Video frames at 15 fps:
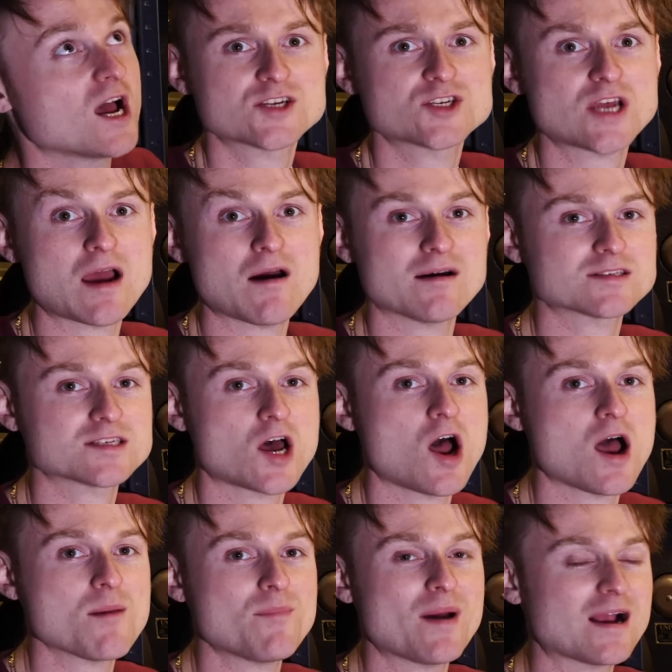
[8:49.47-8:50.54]
A shout out to
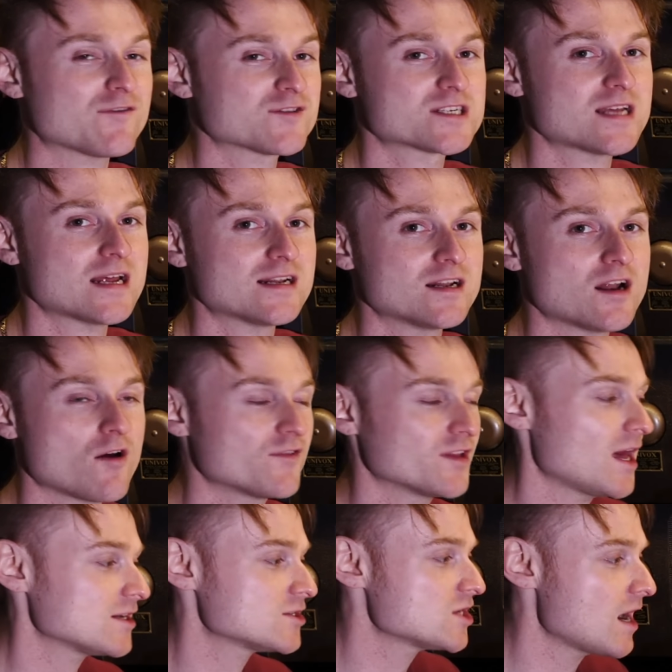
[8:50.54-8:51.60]
Heimbach for sending over
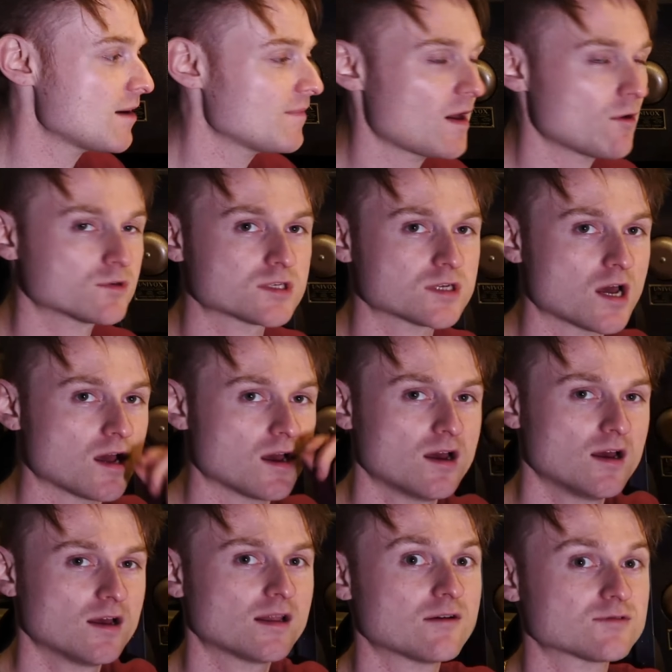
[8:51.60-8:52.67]
that jam. That was
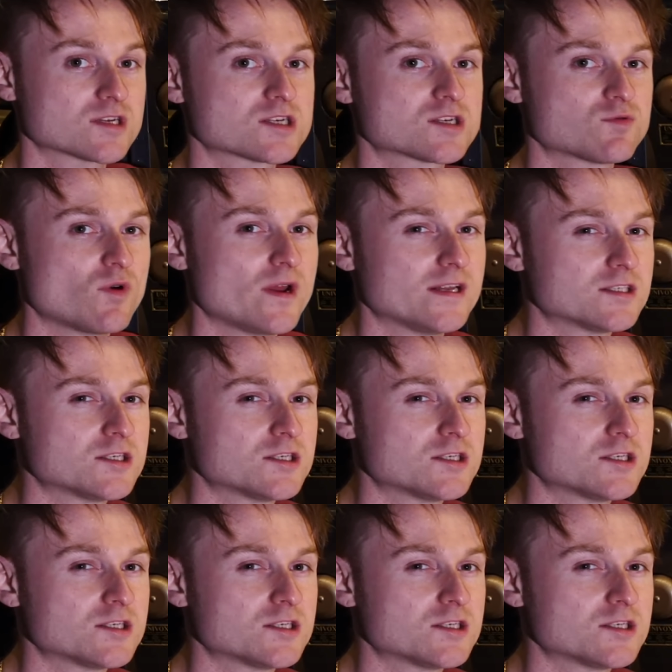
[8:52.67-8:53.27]
a sweet